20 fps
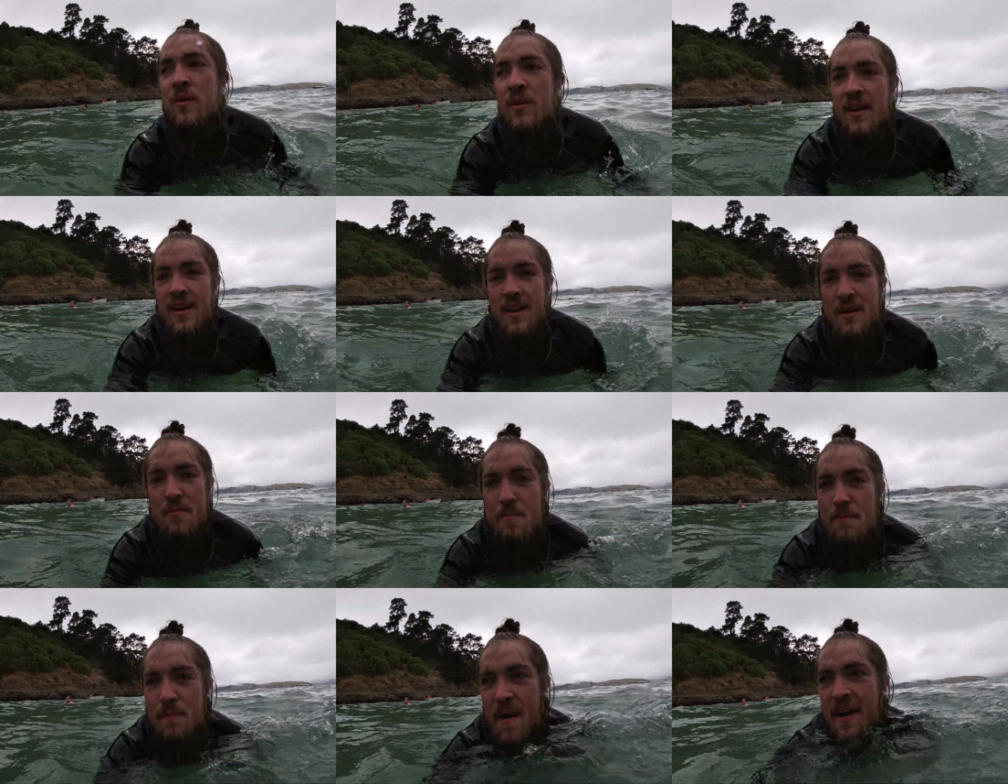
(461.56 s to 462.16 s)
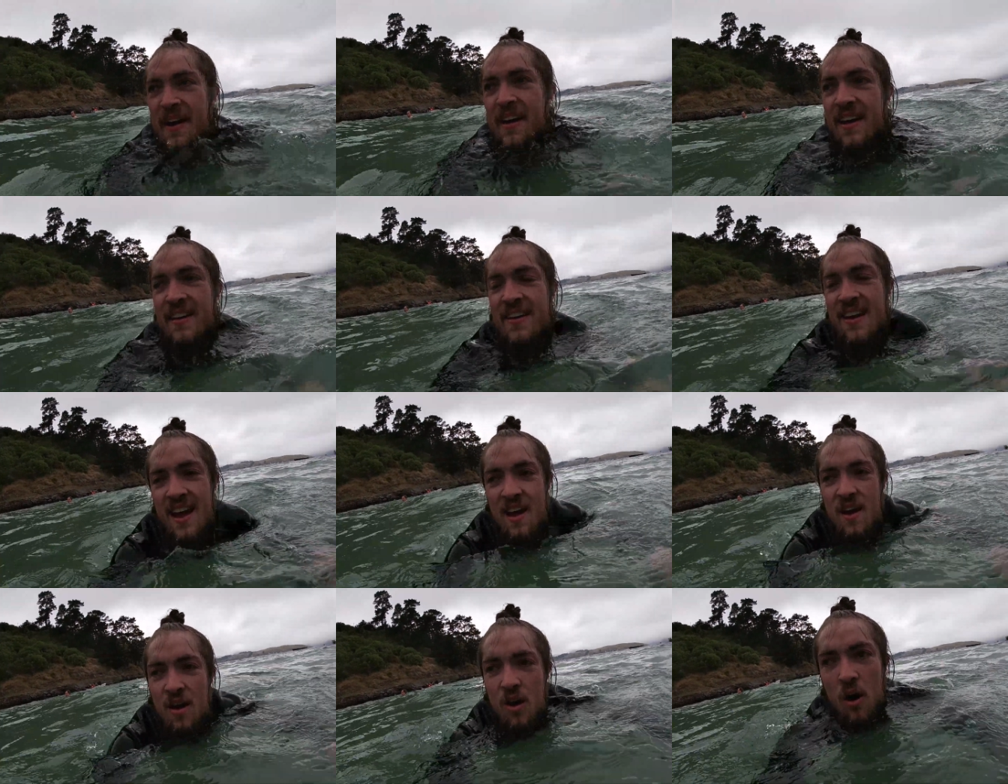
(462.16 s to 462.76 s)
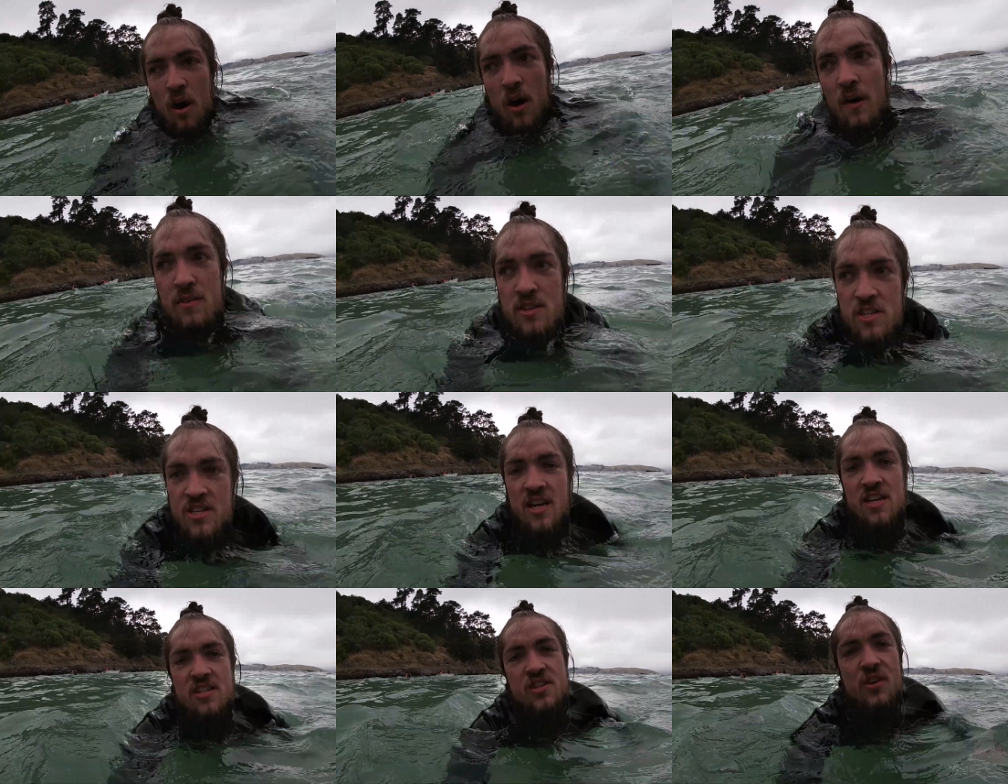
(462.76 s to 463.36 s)
nearly back in now. Oh, I
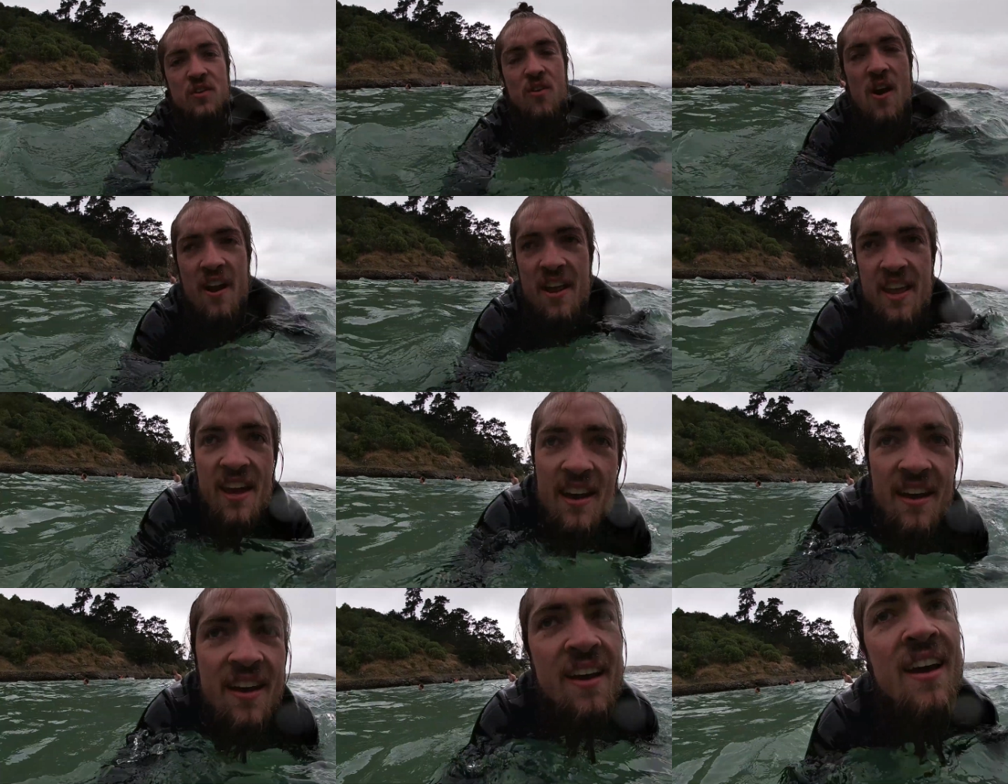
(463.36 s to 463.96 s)
just touched the ground here.